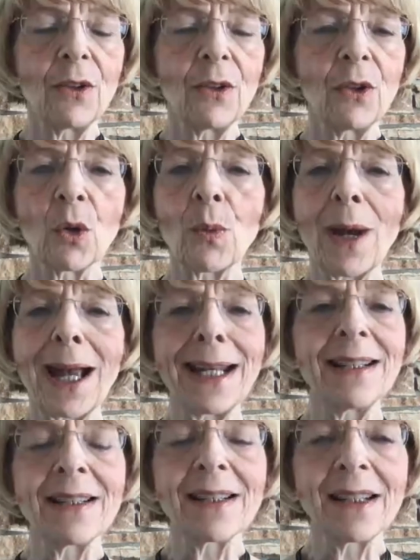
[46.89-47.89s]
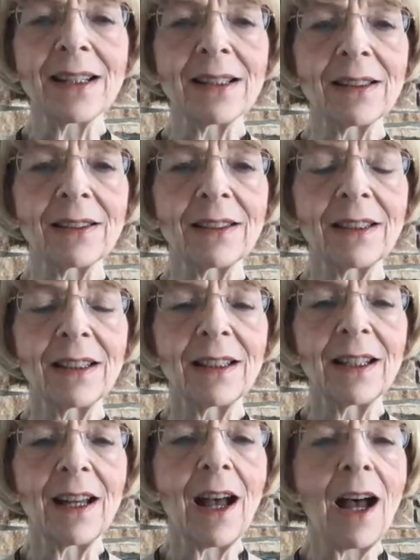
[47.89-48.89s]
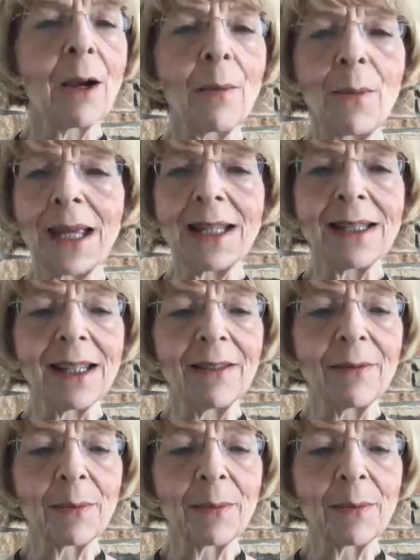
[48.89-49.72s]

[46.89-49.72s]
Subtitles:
Your writing skills are amazing.